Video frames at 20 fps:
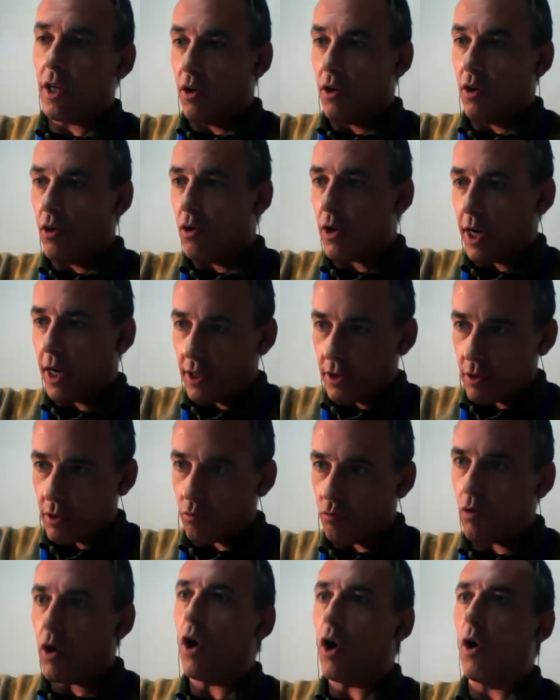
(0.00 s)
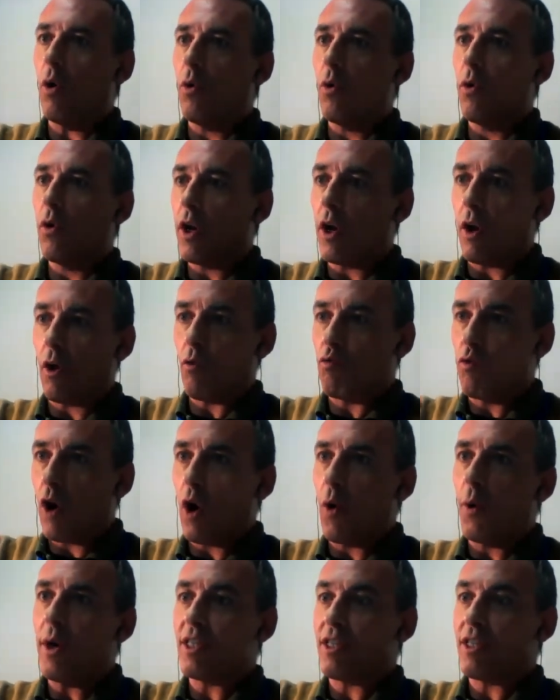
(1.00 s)
In your case, the row. You know,
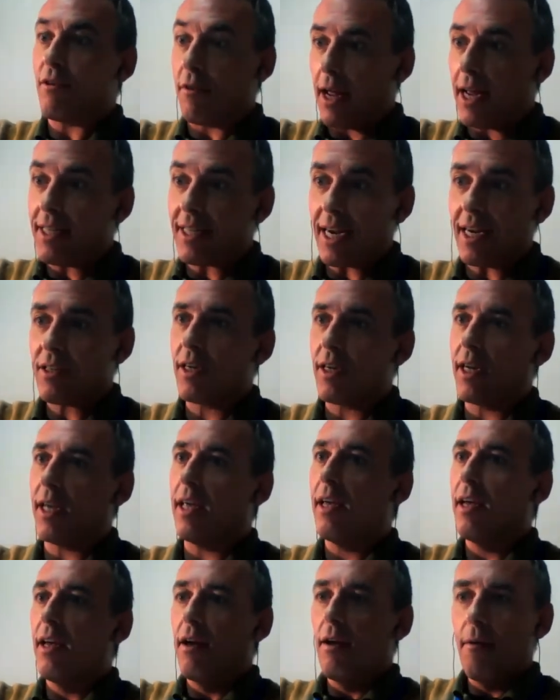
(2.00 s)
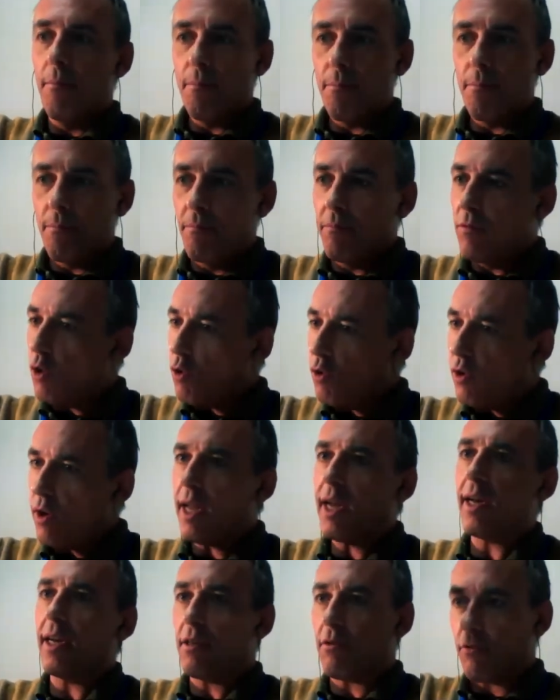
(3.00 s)
row is is actually
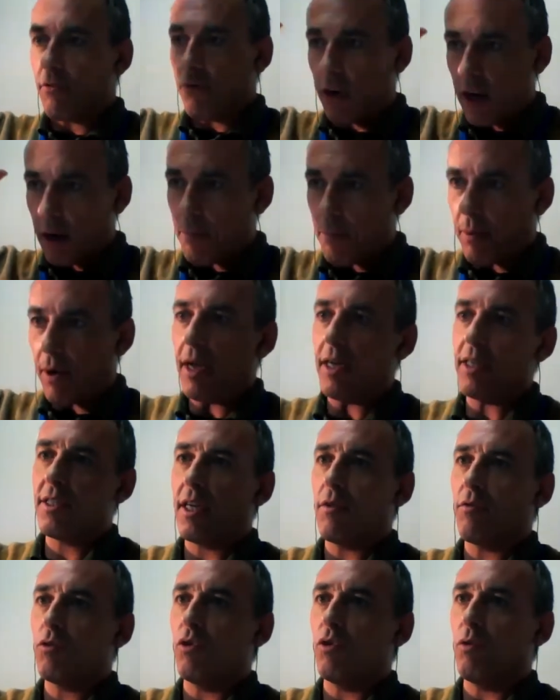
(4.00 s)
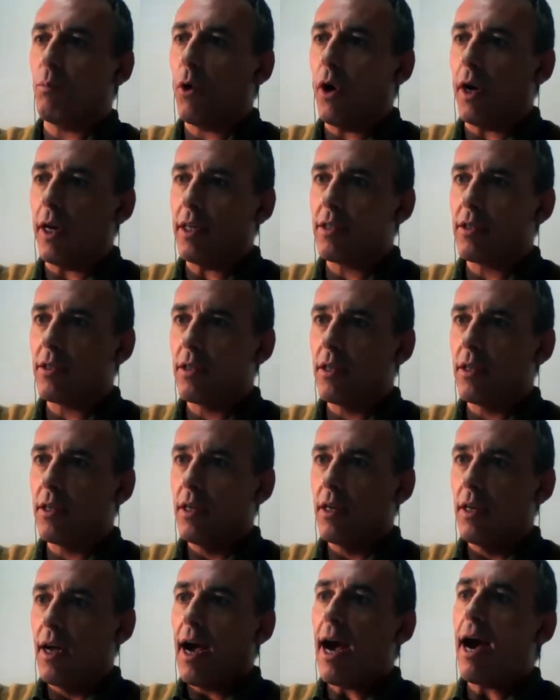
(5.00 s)
uniquely defined by a set of true points,
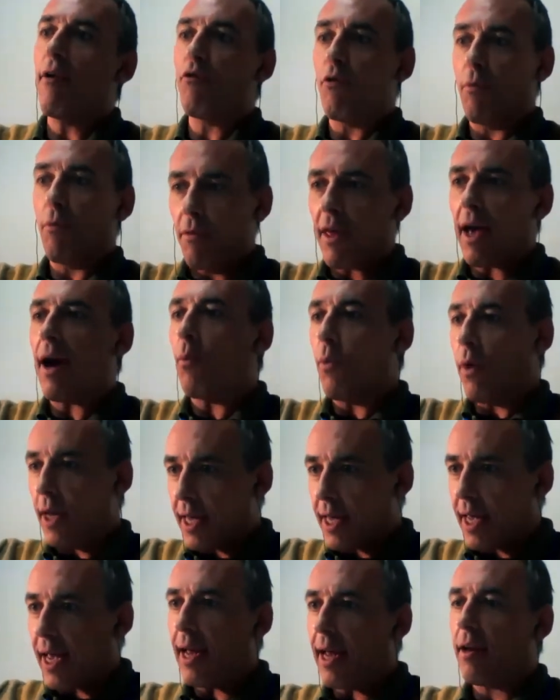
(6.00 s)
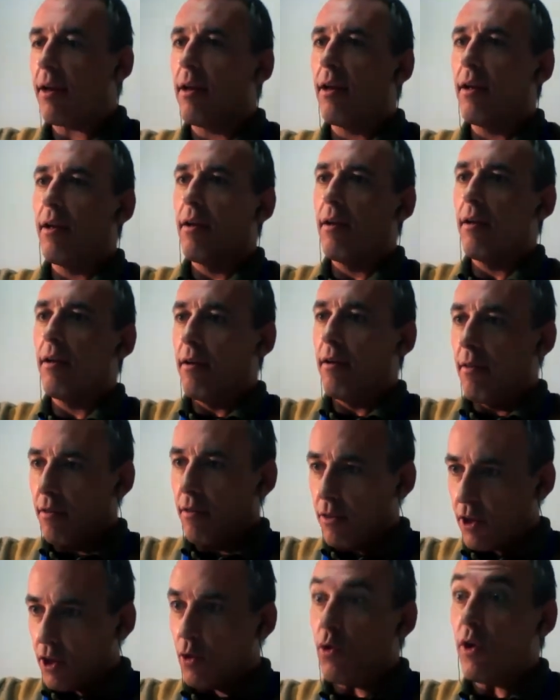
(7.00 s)
and from that we get
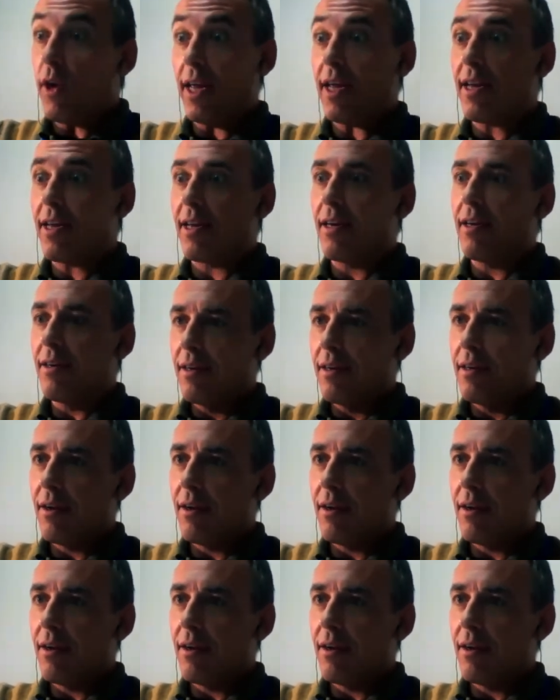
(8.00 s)
the unique